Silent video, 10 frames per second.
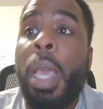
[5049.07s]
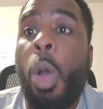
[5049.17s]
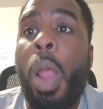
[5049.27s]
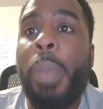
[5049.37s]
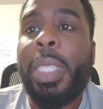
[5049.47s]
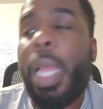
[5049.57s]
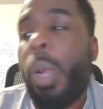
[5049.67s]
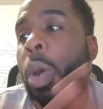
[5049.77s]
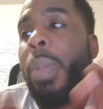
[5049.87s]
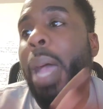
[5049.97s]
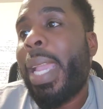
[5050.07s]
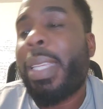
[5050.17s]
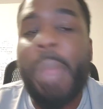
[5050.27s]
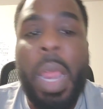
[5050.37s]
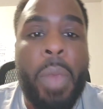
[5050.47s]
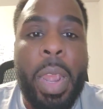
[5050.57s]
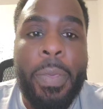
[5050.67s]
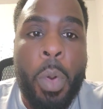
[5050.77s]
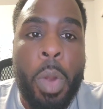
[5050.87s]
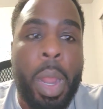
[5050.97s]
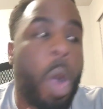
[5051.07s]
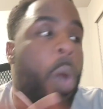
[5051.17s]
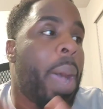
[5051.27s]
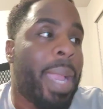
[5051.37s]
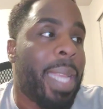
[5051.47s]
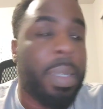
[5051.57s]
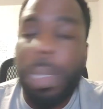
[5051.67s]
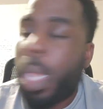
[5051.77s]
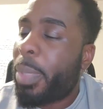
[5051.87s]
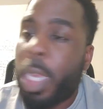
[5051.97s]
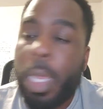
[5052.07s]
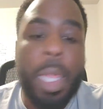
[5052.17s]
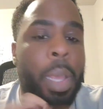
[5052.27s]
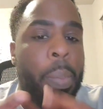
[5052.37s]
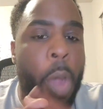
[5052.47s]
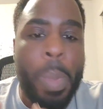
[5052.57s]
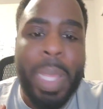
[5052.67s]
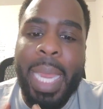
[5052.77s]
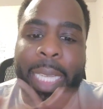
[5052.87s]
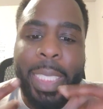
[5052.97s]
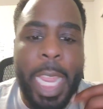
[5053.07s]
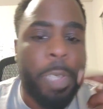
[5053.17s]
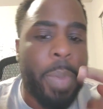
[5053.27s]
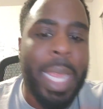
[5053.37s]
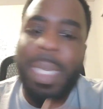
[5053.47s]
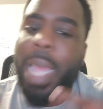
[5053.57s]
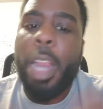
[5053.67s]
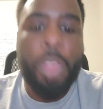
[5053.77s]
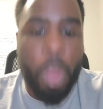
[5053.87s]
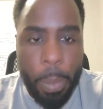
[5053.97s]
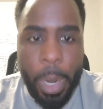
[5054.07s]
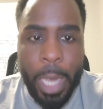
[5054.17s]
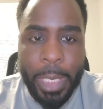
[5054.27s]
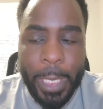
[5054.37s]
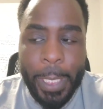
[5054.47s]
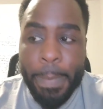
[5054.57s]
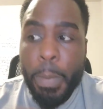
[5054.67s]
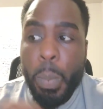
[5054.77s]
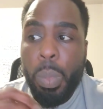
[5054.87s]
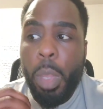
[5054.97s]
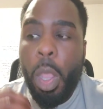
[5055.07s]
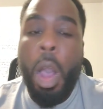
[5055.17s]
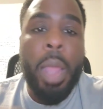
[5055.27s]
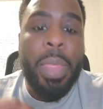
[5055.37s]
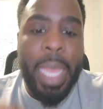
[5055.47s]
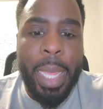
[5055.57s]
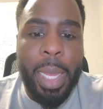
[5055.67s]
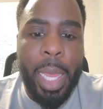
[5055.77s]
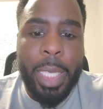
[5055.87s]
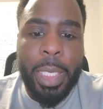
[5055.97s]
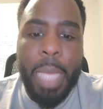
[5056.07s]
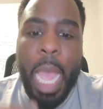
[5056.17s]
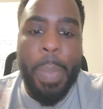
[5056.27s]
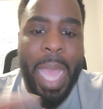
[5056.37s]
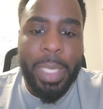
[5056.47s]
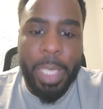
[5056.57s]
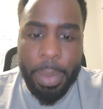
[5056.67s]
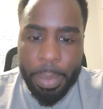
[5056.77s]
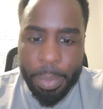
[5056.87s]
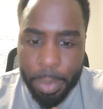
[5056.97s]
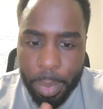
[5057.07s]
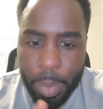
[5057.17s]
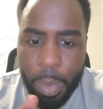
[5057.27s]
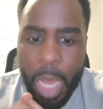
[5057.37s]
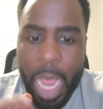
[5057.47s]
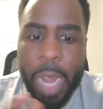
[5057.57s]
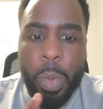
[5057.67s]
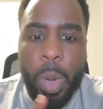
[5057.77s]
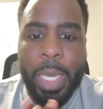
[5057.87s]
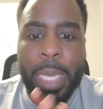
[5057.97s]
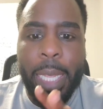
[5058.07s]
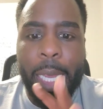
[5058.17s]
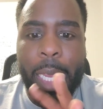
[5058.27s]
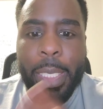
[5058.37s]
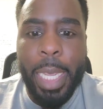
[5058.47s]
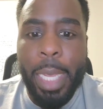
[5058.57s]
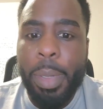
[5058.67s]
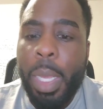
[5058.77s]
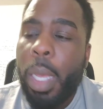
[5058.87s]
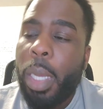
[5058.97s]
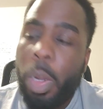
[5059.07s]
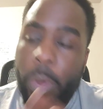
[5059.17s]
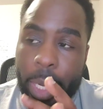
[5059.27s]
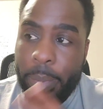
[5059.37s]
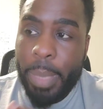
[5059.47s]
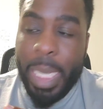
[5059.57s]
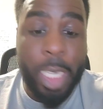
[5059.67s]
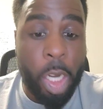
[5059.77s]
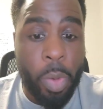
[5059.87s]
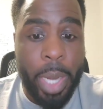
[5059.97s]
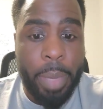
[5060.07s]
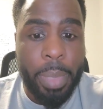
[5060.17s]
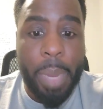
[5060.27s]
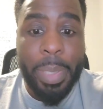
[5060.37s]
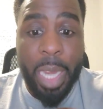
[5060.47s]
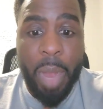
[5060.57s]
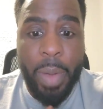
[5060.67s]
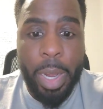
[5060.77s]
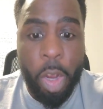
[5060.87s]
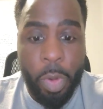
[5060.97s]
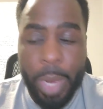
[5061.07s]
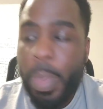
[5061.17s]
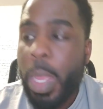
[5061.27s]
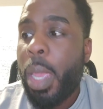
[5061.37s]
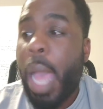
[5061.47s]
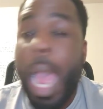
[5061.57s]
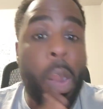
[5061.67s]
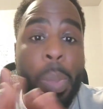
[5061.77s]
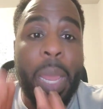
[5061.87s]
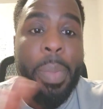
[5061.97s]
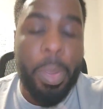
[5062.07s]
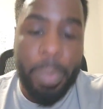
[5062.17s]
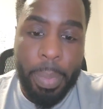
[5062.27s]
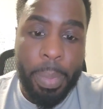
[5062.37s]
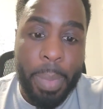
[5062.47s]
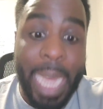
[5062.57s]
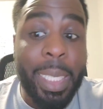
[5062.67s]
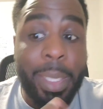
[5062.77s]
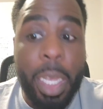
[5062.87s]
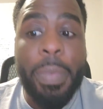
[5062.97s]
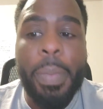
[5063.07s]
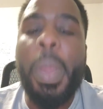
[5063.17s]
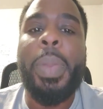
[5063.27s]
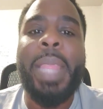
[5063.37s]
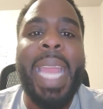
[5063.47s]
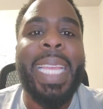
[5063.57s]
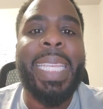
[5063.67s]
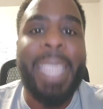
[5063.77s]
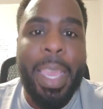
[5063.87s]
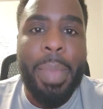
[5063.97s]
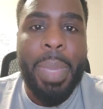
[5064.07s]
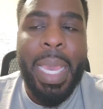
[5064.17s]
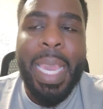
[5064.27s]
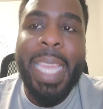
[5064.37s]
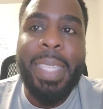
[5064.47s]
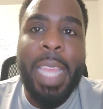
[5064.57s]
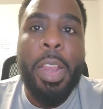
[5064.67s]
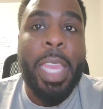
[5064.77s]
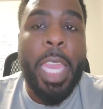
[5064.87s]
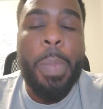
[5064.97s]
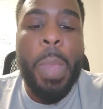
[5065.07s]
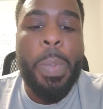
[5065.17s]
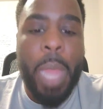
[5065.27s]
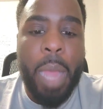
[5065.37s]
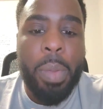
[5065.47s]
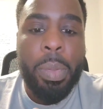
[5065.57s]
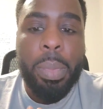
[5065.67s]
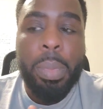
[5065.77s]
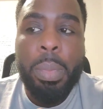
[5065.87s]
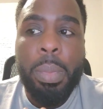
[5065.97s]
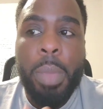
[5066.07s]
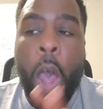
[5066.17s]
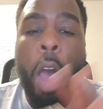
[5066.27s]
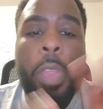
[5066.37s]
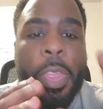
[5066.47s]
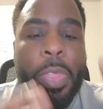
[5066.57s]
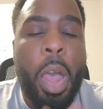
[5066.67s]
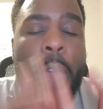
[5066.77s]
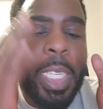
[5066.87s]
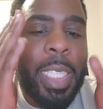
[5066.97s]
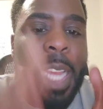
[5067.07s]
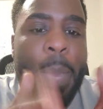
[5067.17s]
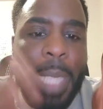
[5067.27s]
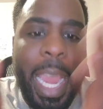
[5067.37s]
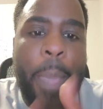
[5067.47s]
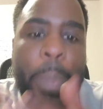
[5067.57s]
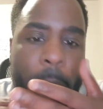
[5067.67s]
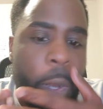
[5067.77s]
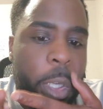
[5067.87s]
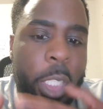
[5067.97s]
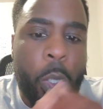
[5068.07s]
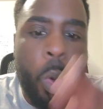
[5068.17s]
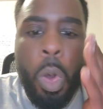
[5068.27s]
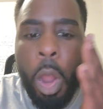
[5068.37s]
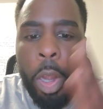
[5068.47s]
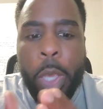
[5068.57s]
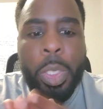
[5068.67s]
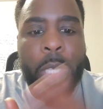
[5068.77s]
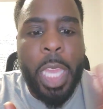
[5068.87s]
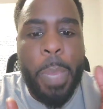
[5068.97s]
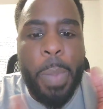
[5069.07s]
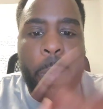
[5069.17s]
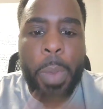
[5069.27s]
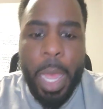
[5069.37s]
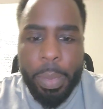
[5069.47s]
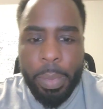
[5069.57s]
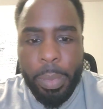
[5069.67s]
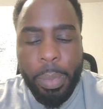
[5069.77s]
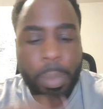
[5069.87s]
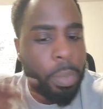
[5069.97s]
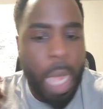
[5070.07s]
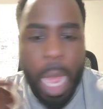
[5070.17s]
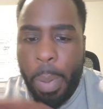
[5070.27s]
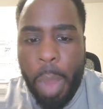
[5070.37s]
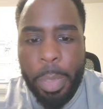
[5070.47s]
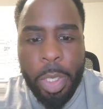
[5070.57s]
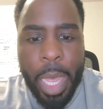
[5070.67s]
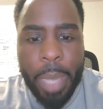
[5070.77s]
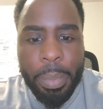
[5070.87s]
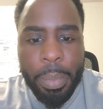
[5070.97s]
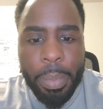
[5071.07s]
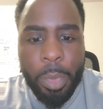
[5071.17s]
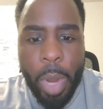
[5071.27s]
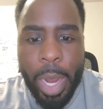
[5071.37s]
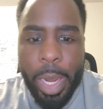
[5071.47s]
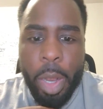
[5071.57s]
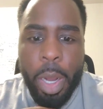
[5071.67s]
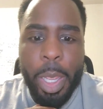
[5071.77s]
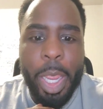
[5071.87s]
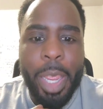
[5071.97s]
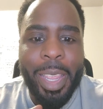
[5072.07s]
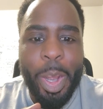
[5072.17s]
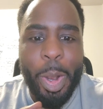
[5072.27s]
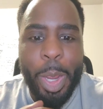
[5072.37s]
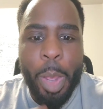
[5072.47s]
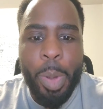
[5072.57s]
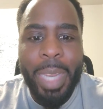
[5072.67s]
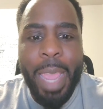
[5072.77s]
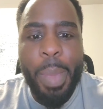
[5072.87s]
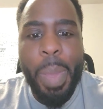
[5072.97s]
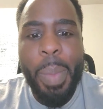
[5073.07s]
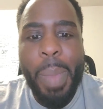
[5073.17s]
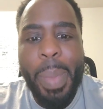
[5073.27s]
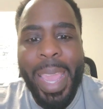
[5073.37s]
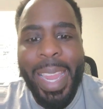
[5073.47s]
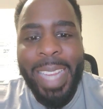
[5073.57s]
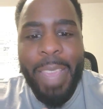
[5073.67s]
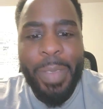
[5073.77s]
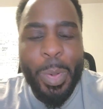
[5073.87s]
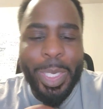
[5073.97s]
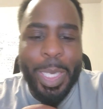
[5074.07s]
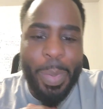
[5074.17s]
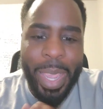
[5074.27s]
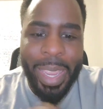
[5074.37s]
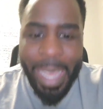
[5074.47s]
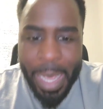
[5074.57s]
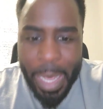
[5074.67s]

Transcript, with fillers: Or I'm just like, well, I guess I'm not ready for it. Oh, I guess, let me tell you, the moment that I changed my entire thought process on the NCLEX, I passed it. I never want to take the NCLEX again. Kareem. Is it Kareem? Now I'm saying that right? Kareem? I don't blame you. It's a tough, remember that exam is there to keep people out. All the steps that happen in nursing school are used to keep people out. I promise you that, right? You're go Dave, my man, Davey, what's up, man?